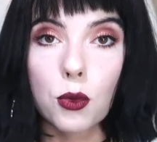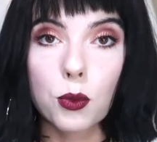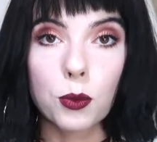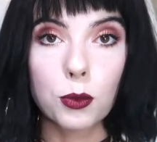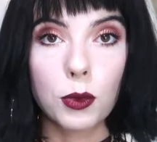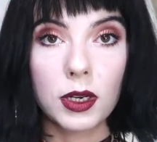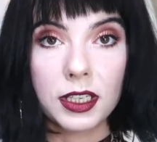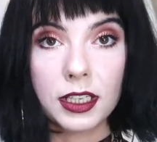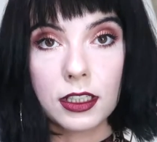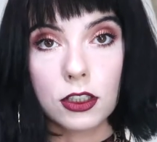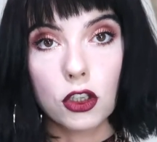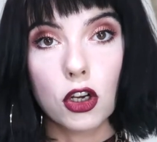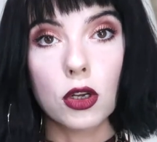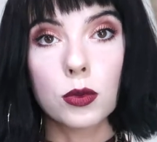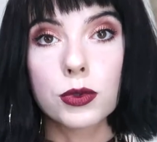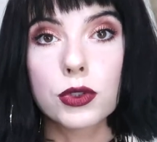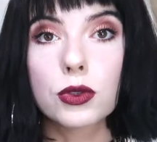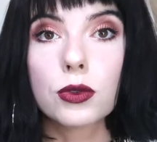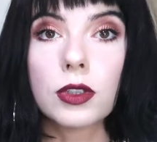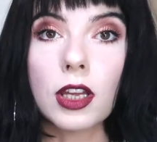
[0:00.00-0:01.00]
When it
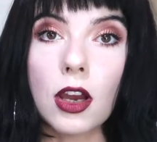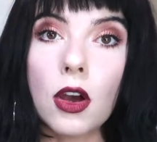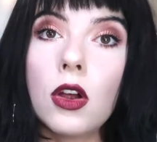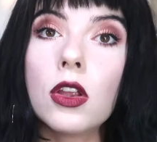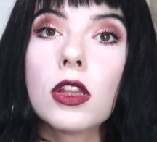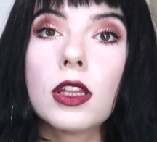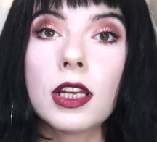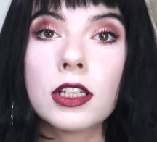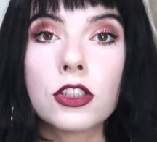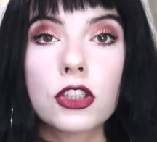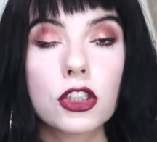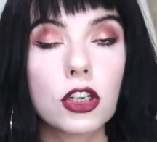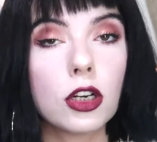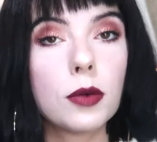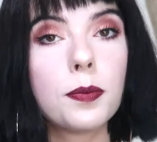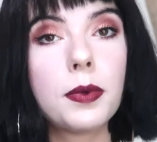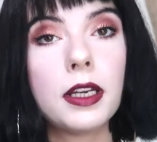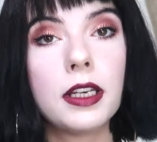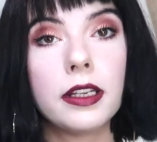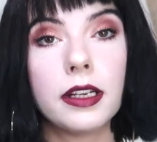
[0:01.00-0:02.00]
comes to the online
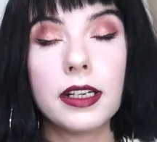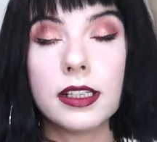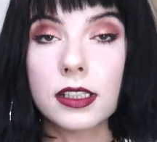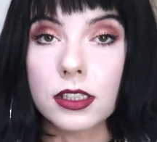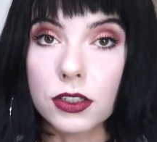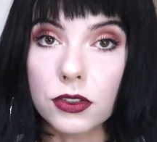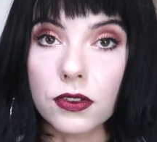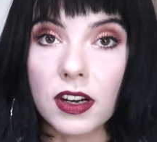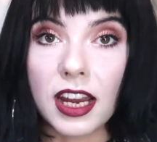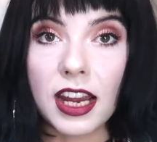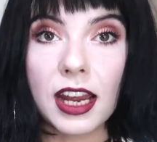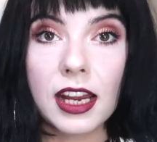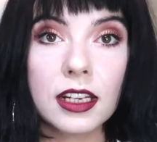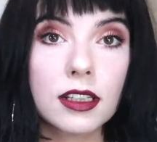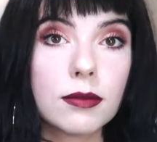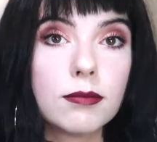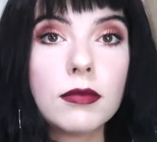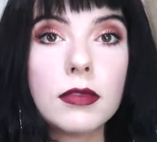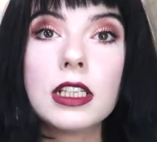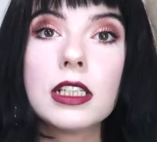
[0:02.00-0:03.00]
shopping, it's
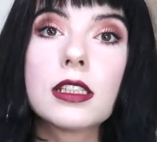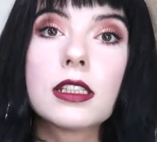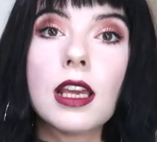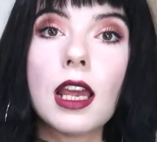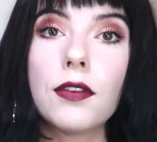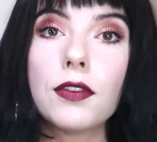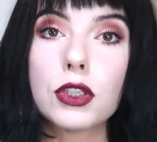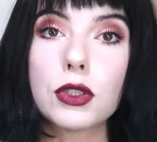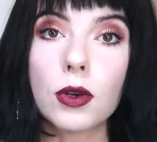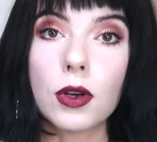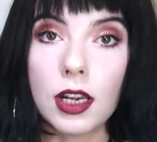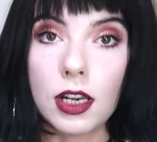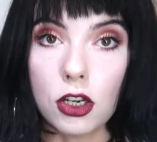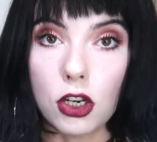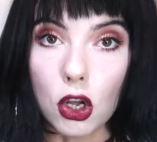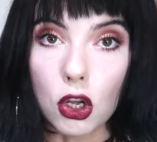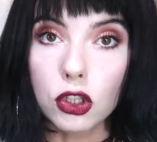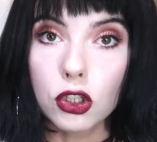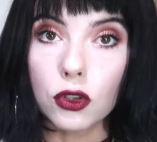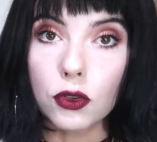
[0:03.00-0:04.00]
great, it saves you a
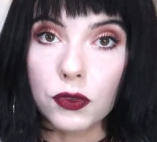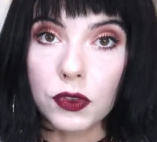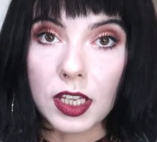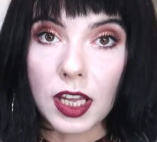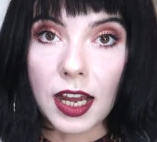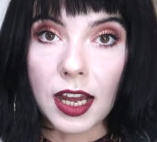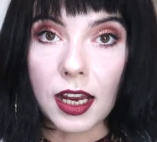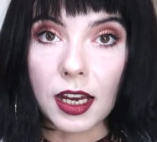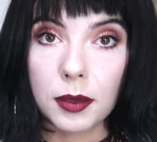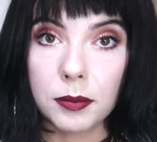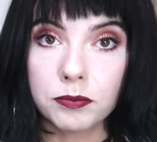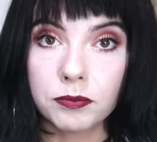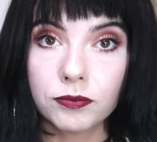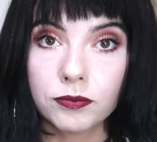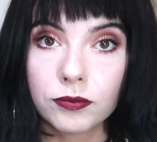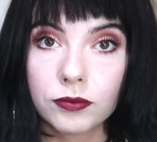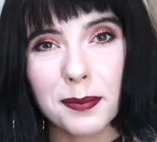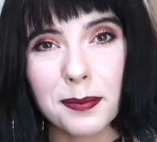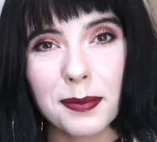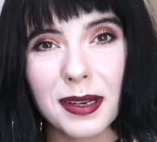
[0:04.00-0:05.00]
lot of
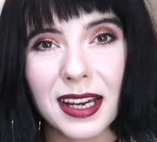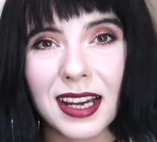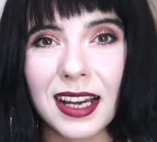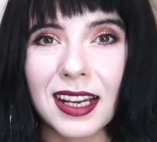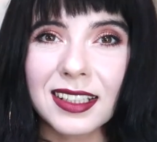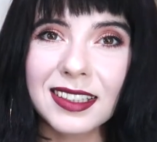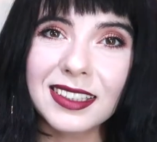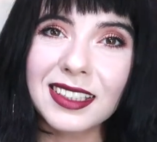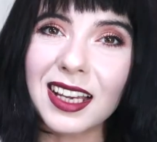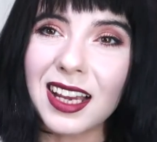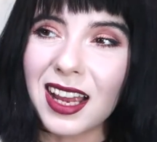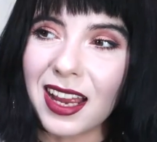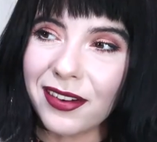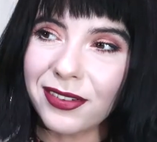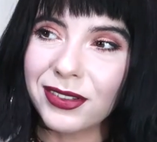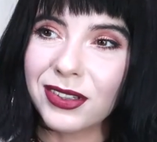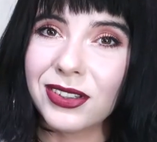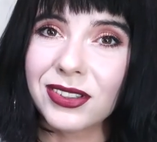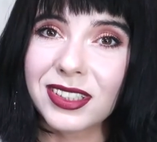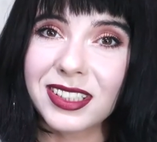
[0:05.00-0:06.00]
time, but
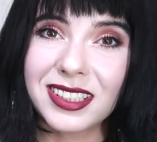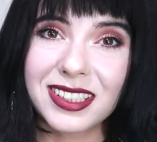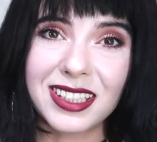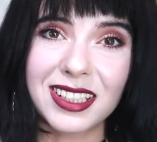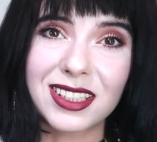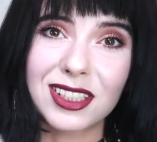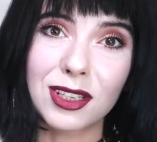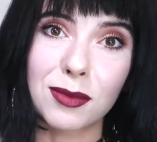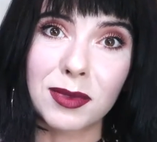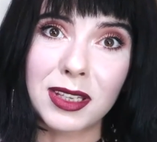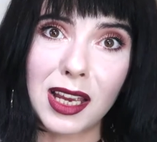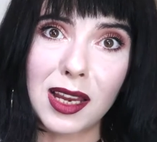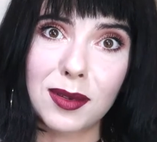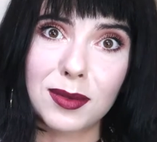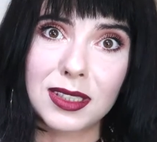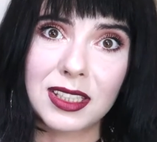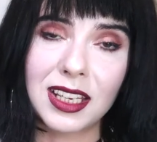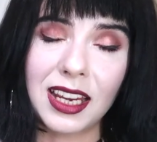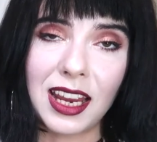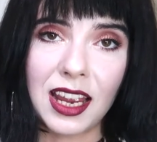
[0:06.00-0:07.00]
I've noticed that
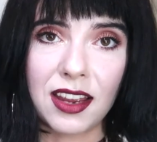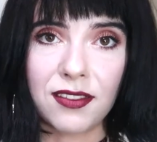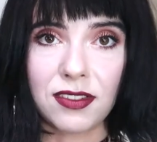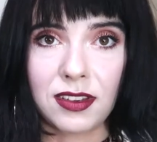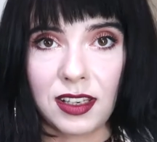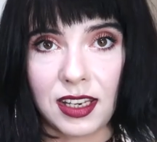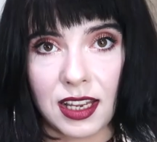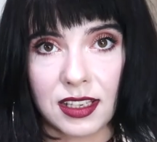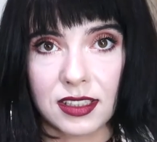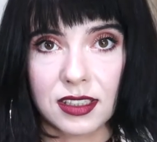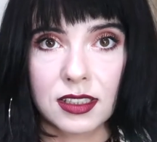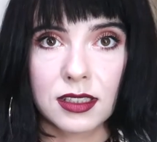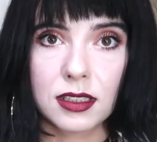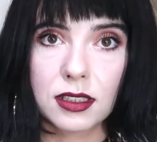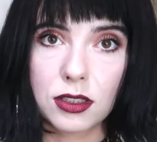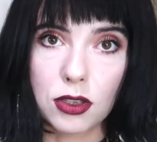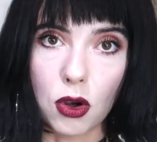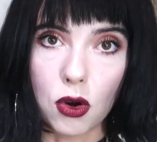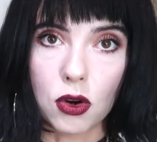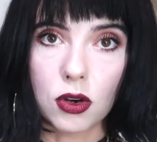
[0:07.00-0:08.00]
sometimes they have less
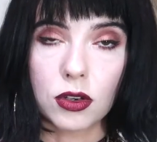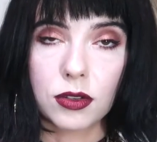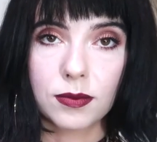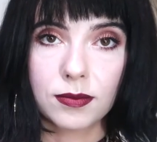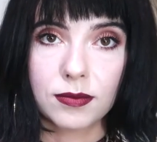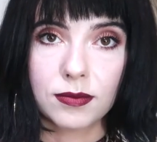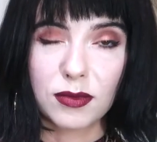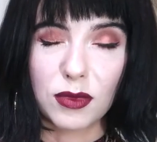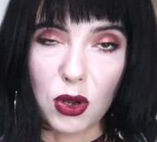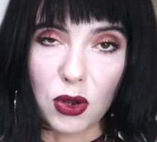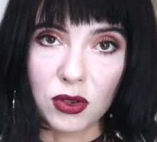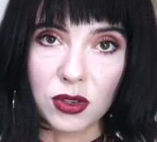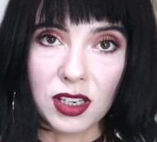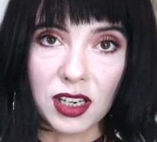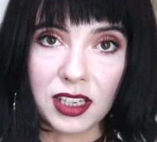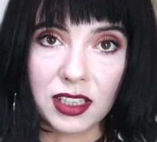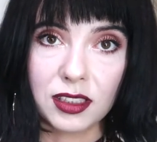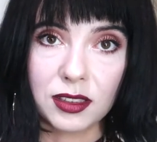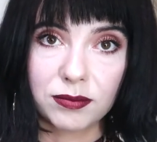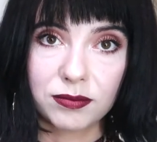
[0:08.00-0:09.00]
stock
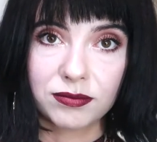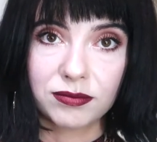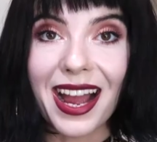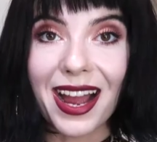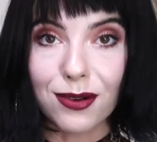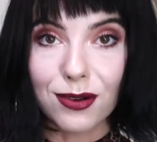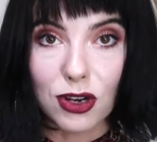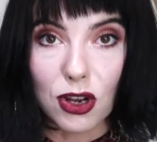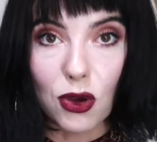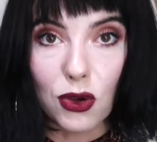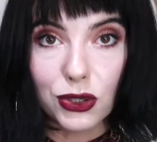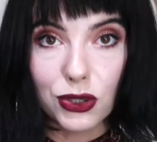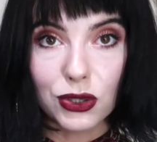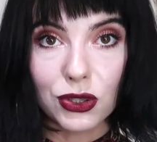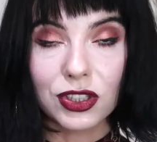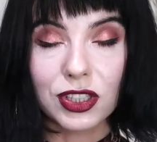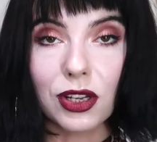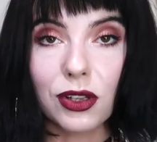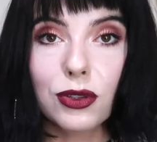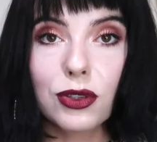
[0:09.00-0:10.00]
online. I will
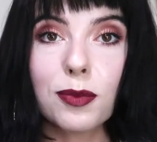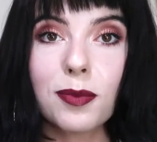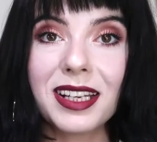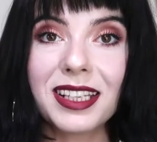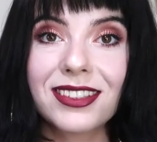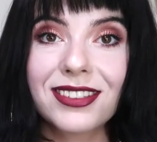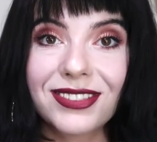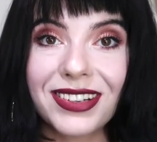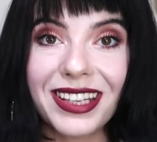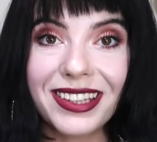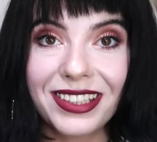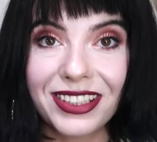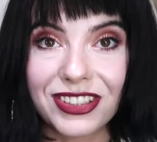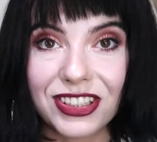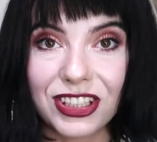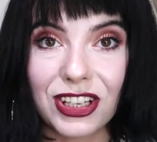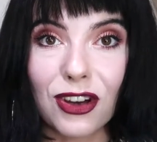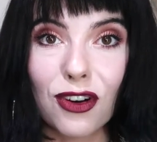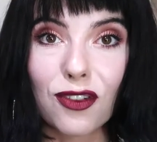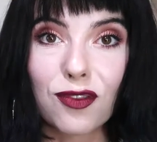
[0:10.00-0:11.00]
also tell you my
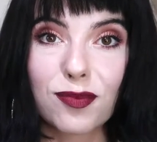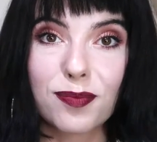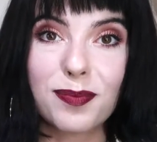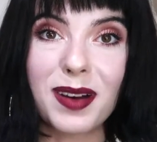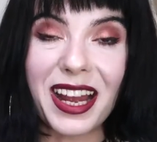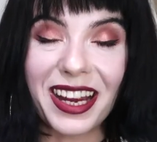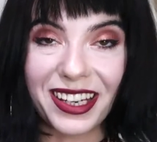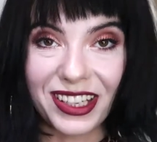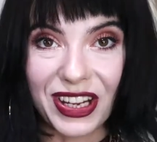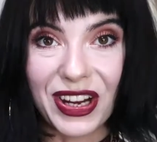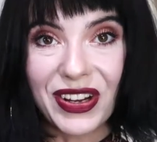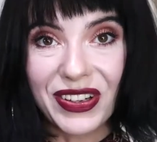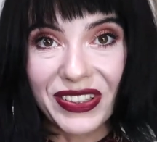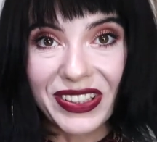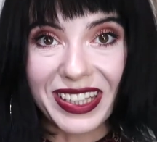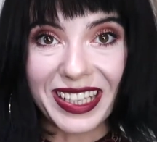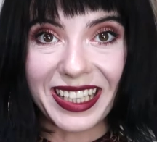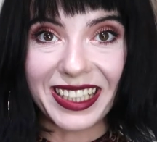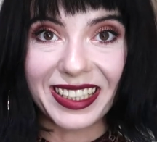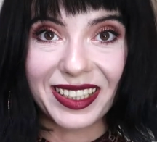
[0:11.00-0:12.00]
strategy of buying
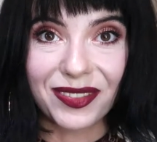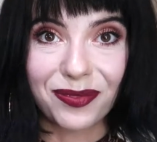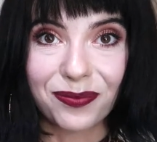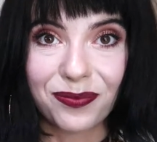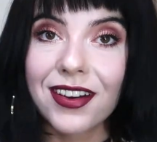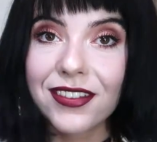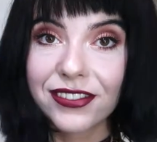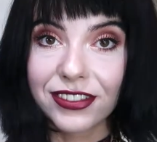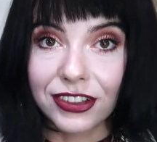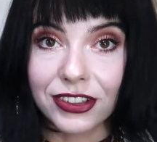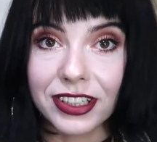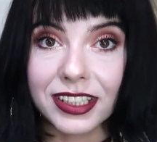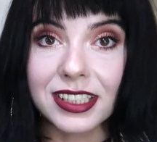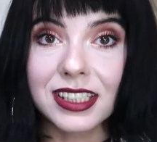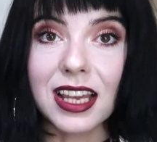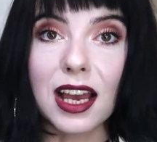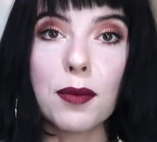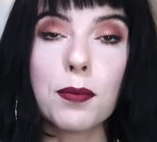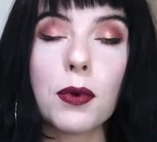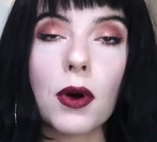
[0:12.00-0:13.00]
online. For
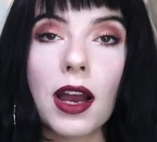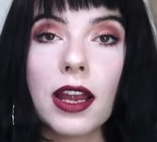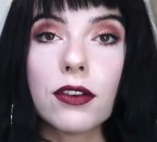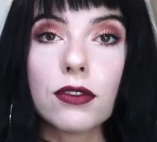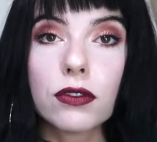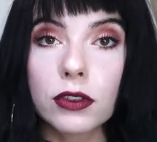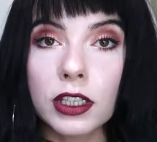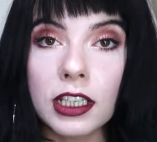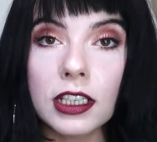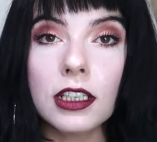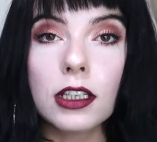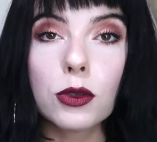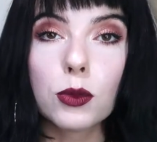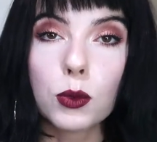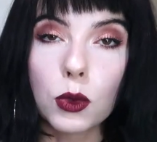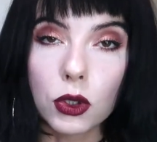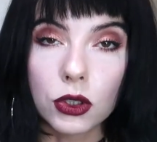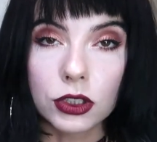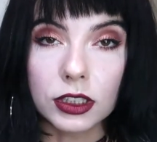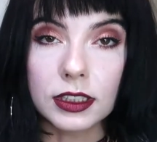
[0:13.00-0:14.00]
example, I really
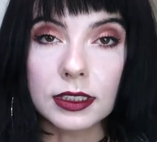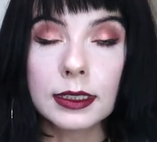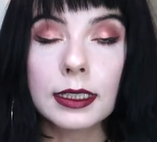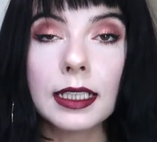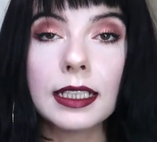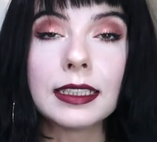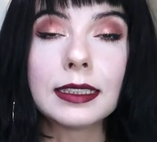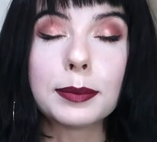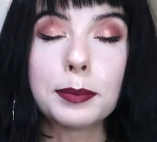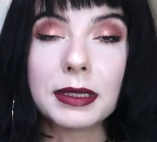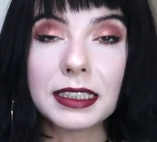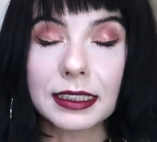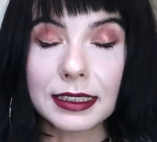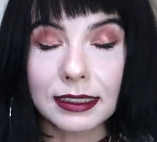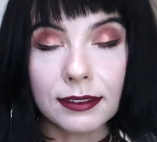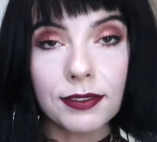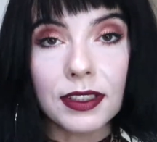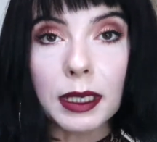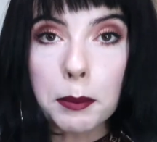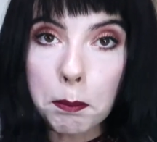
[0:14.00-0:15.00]
wanted a
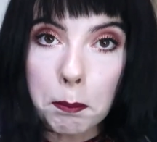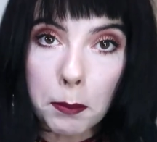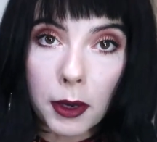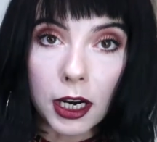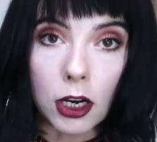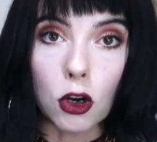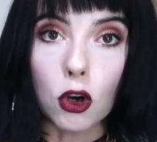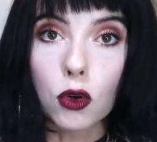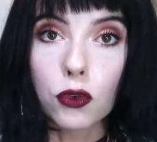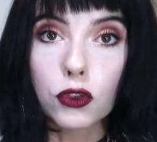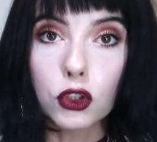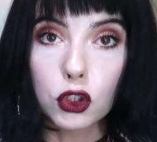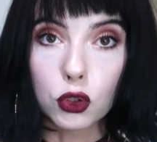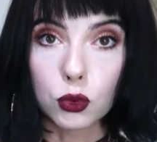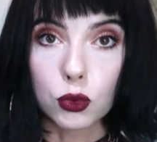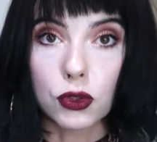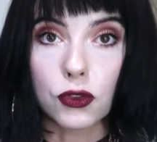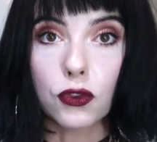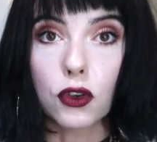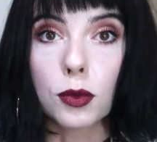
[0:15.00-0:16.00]
specific pair of
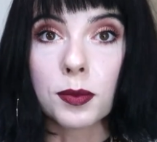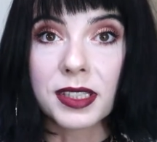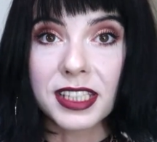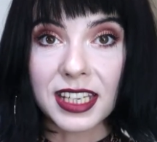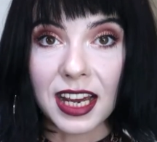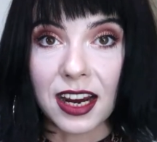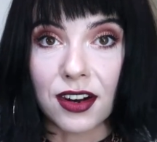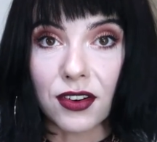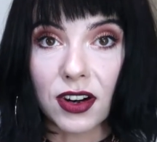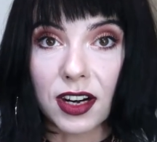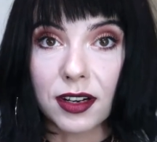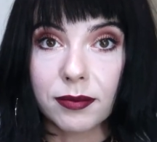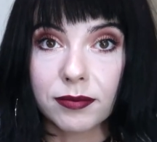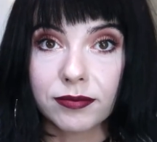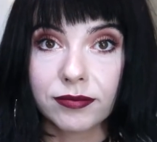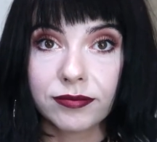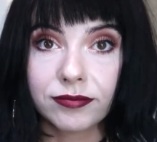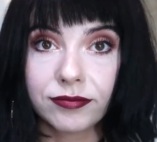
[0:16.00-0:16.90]
shoes from Zara.